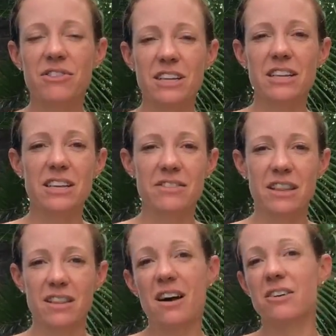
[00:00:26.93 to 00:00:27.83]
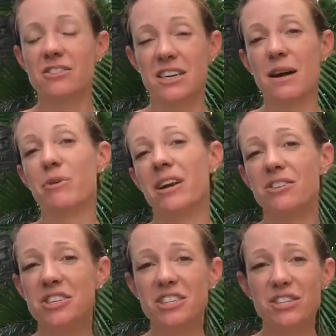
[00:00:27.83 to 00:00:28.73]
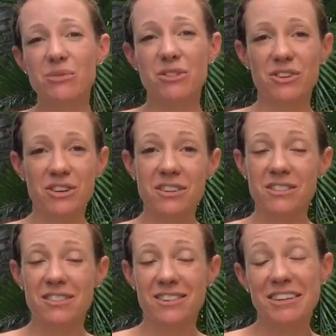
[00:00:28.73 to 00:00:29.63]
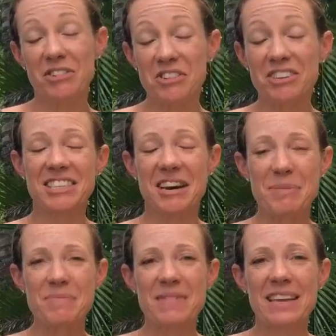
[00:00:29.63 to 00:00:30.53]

really given thought or time or energy to in a long time.